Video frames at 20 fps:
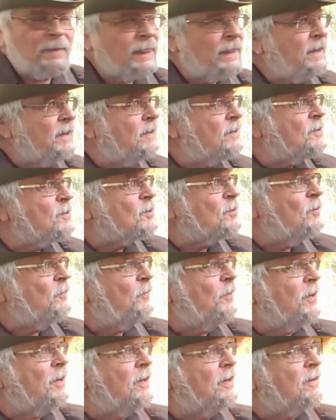And so
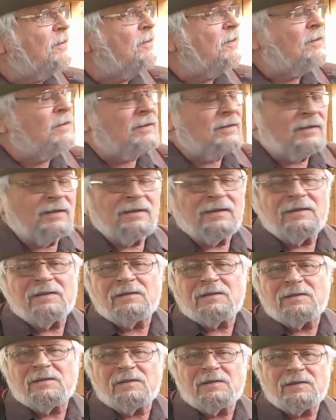far all it does
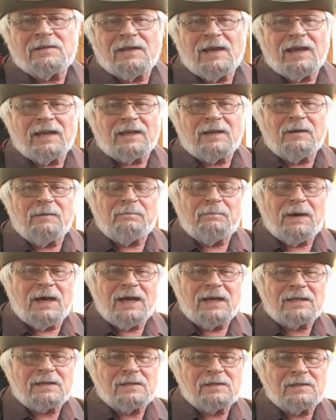is stack up
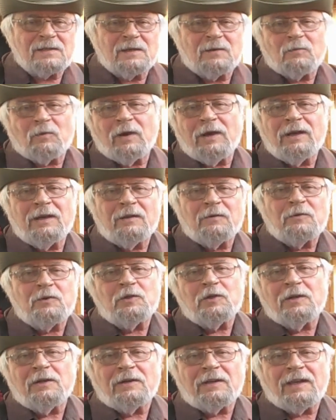boxes that radio
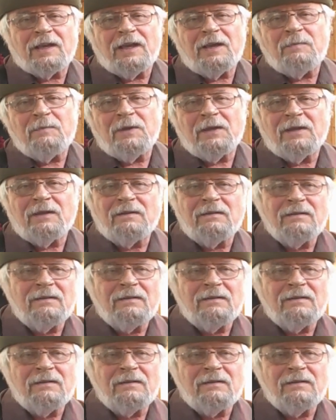junk came in.